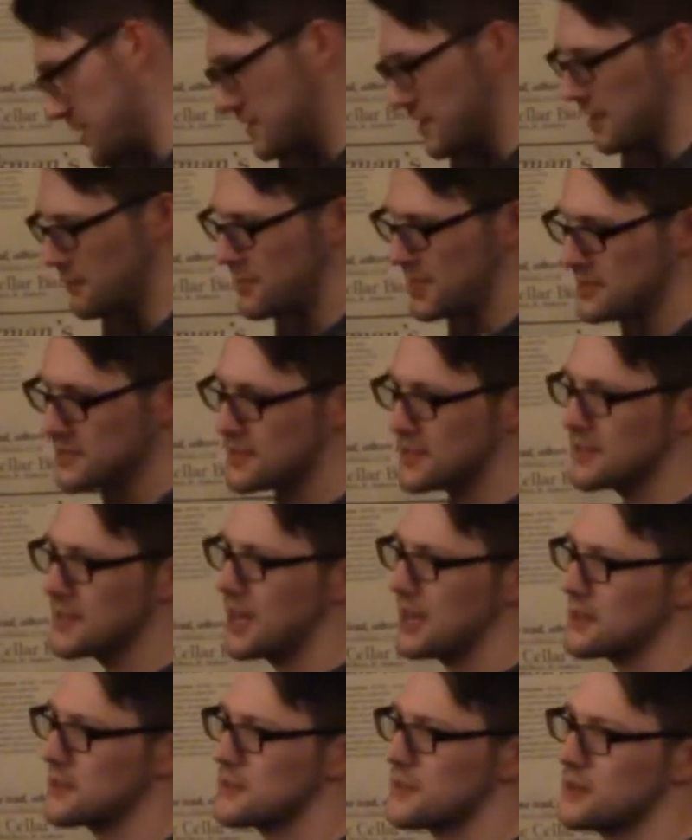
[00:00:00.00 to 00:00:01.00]
music, I've been listening to the
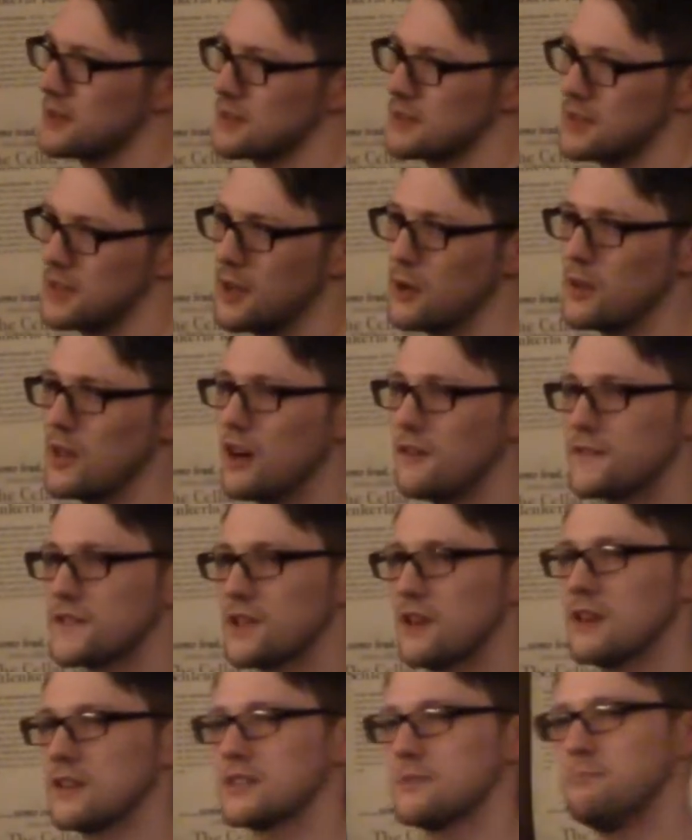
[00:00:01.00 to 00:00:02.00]
kind of songs, you know, love
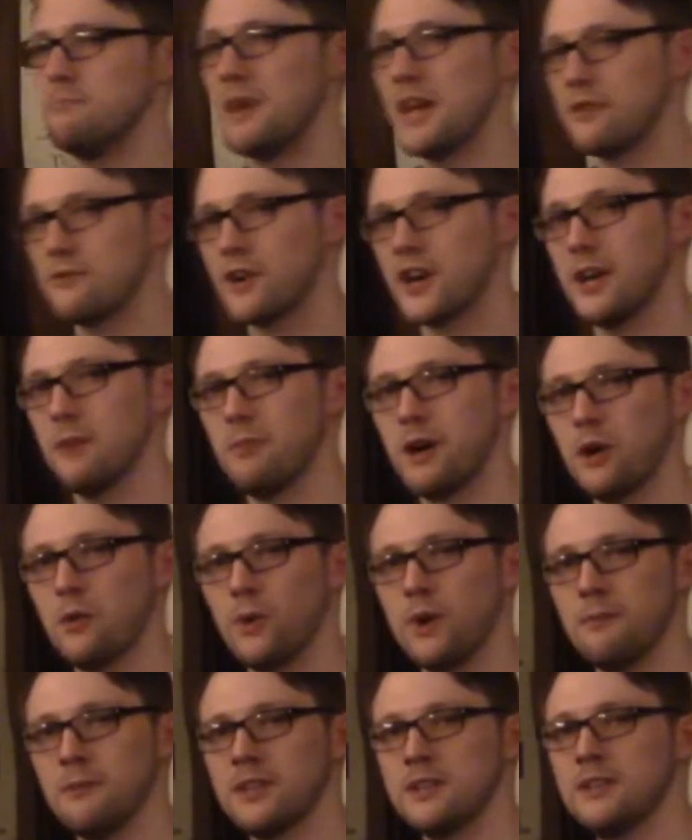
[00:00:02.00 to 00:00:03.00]
songs men write
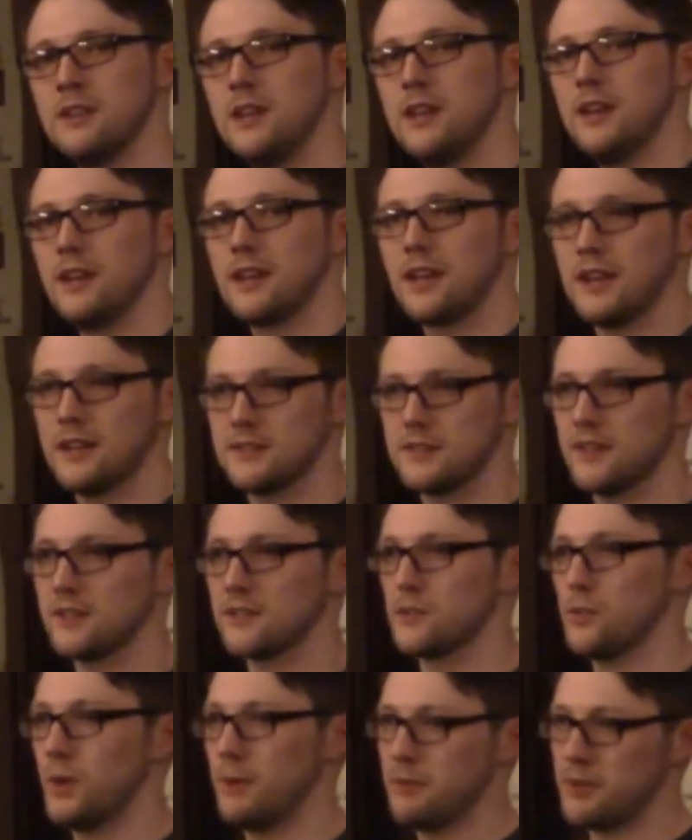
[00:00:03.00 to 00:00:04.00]
about women, the kind of
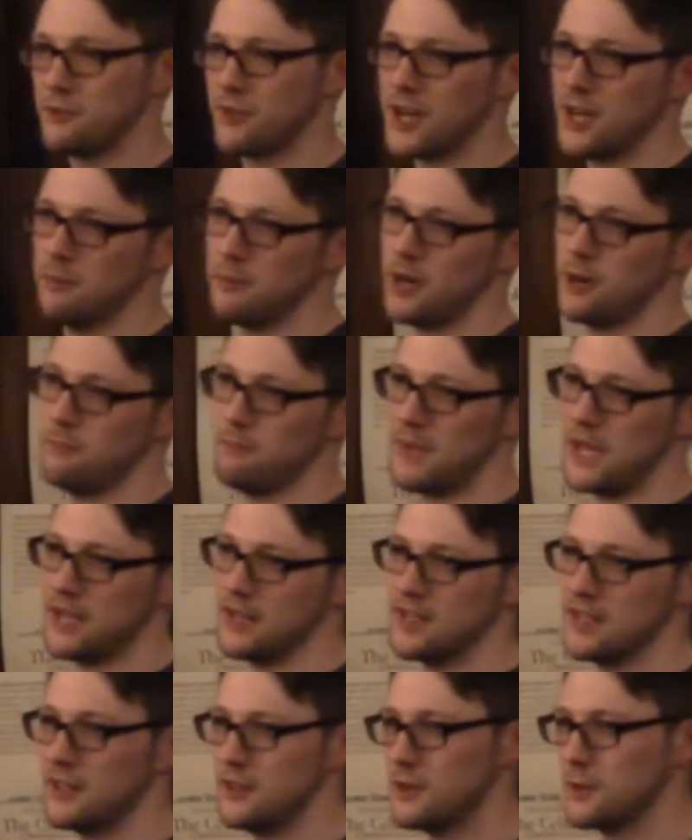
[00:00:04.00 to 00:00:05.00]
songs women write about
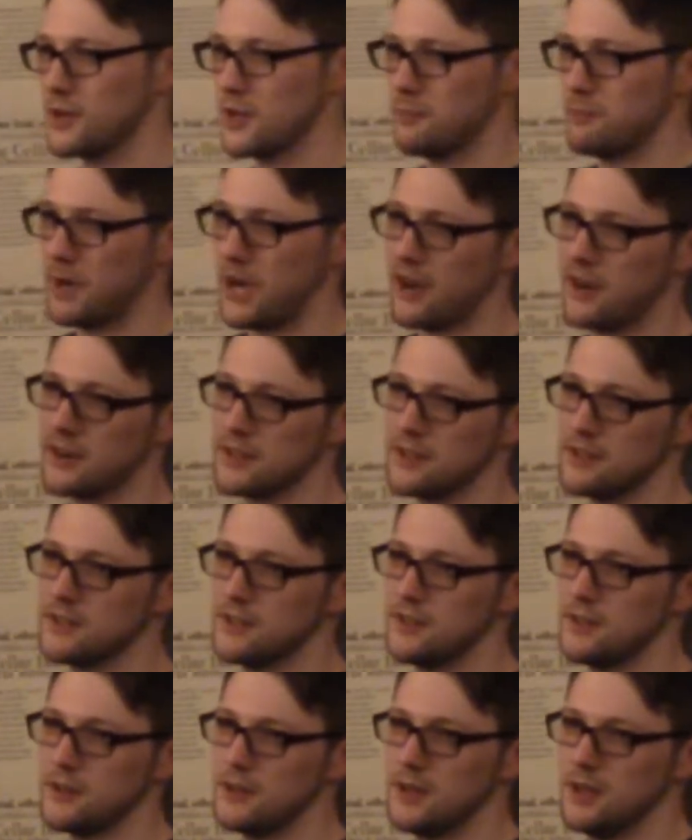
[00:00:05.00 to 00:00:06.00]
men, you know, comparing the
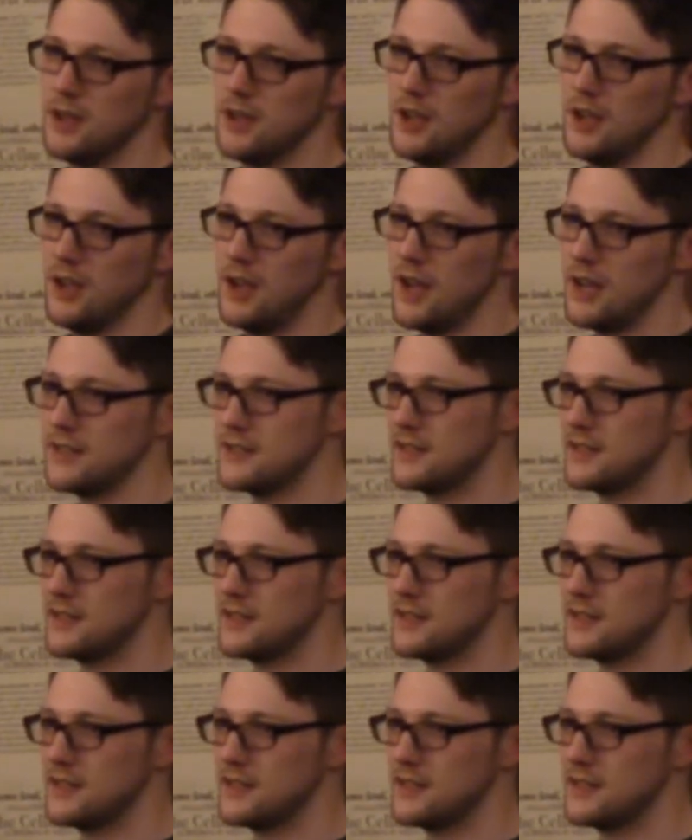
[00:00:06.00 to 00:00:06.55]
two. And